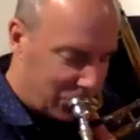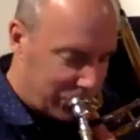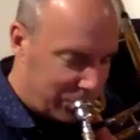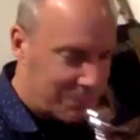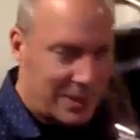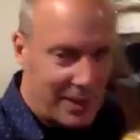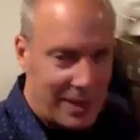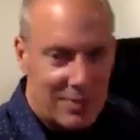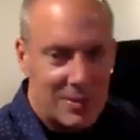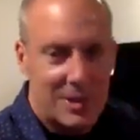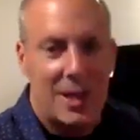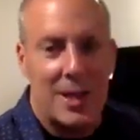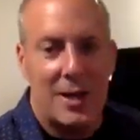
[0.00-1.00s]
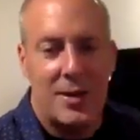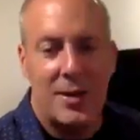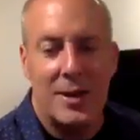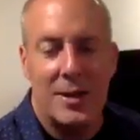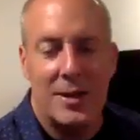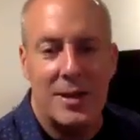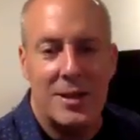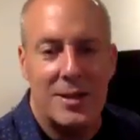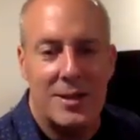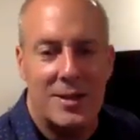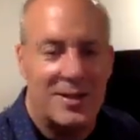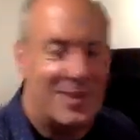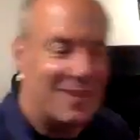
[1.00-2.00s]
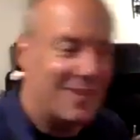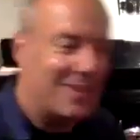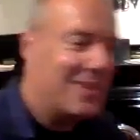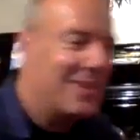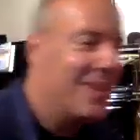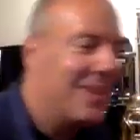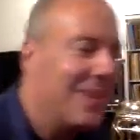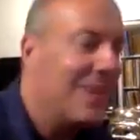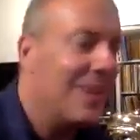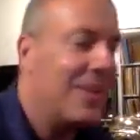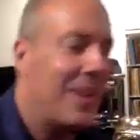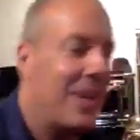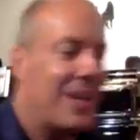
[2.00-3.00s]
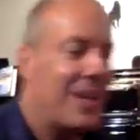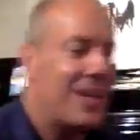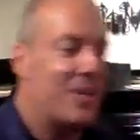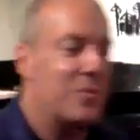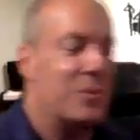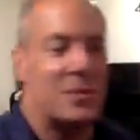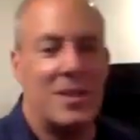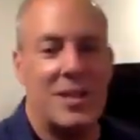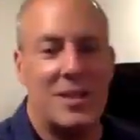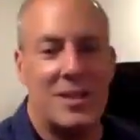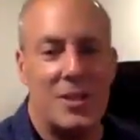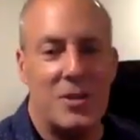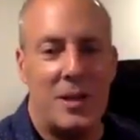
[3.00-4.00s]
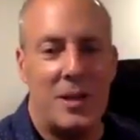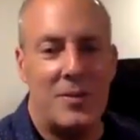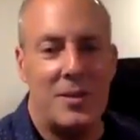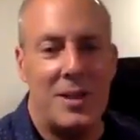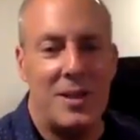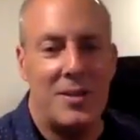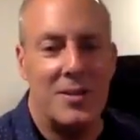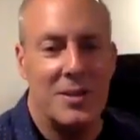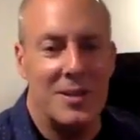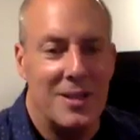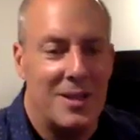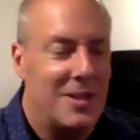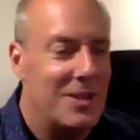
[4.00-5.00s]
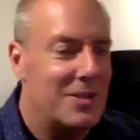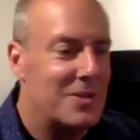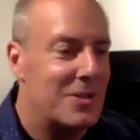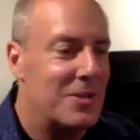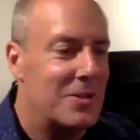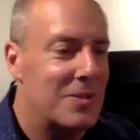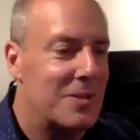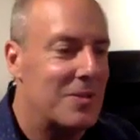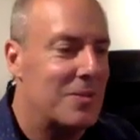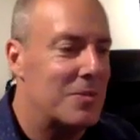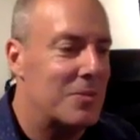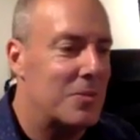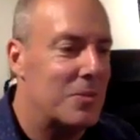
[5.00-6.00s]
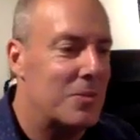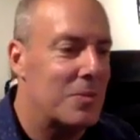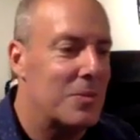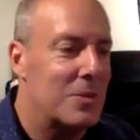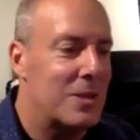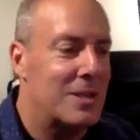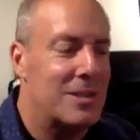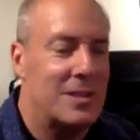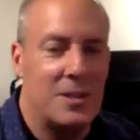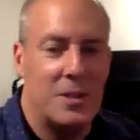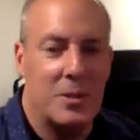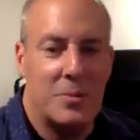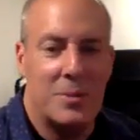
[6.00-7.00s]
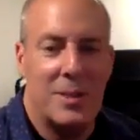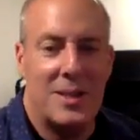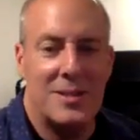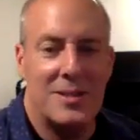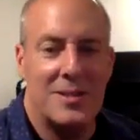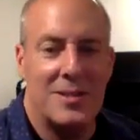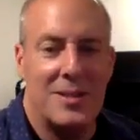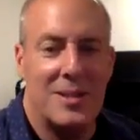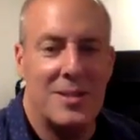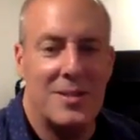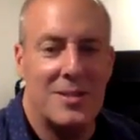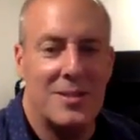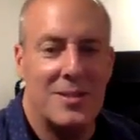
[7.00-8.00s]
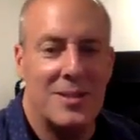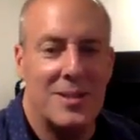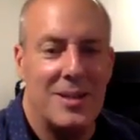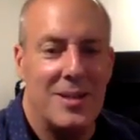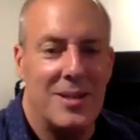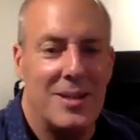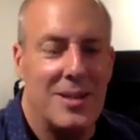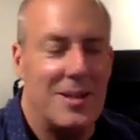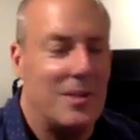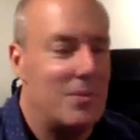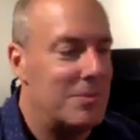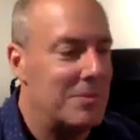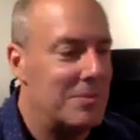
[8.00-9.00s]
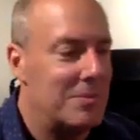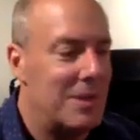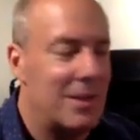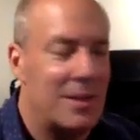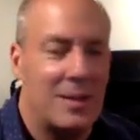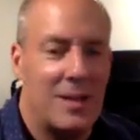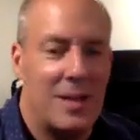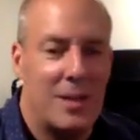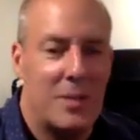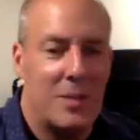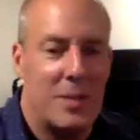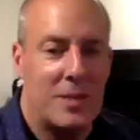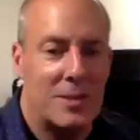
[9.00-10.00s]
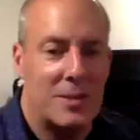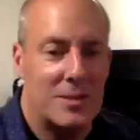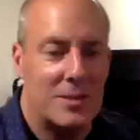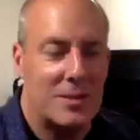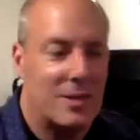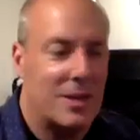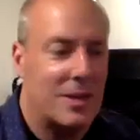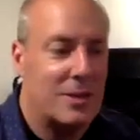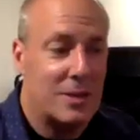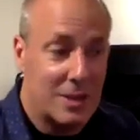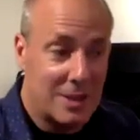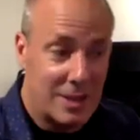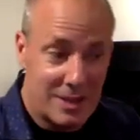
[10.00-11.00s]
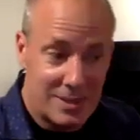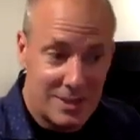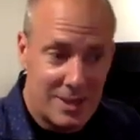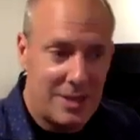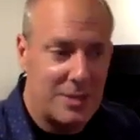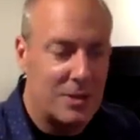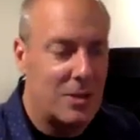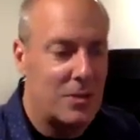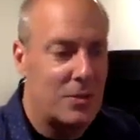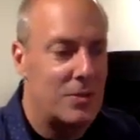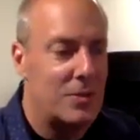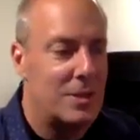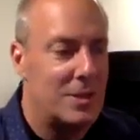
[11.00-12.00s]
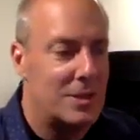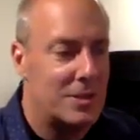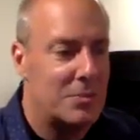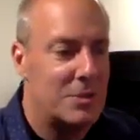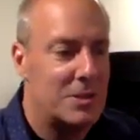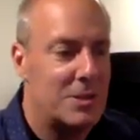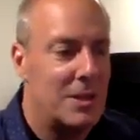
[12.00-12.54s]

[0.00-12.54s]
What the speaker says: but I haven't gotten there yet, okay? And most likely you haven't either. So we'll continue to practice these on a daily basis. Now, I took a lot of time to go through this, but